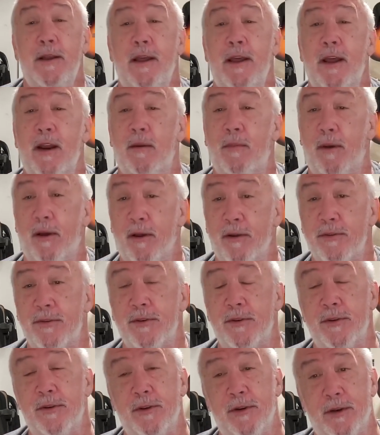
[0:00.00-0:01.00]
and I'm
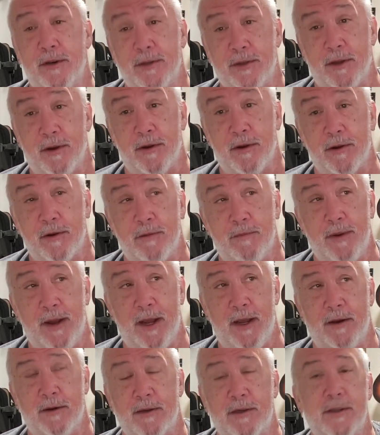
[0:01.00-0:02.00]
also going to talk
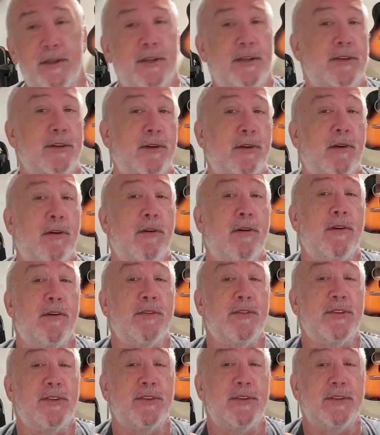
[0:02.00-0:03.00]
about guitar
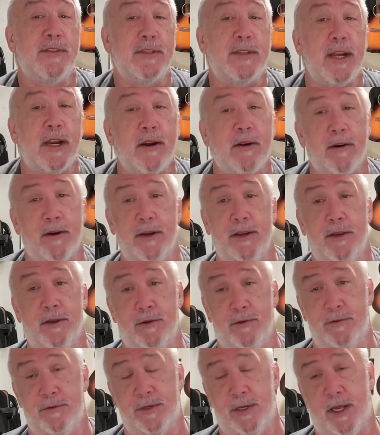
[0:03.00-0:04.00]

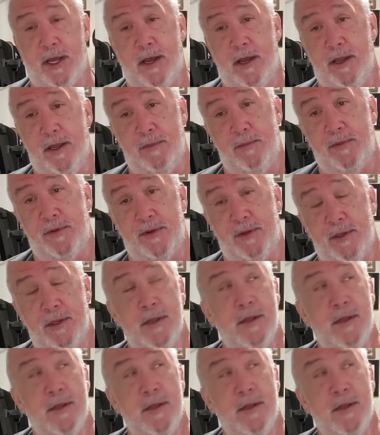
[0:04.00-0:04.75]
stereotypes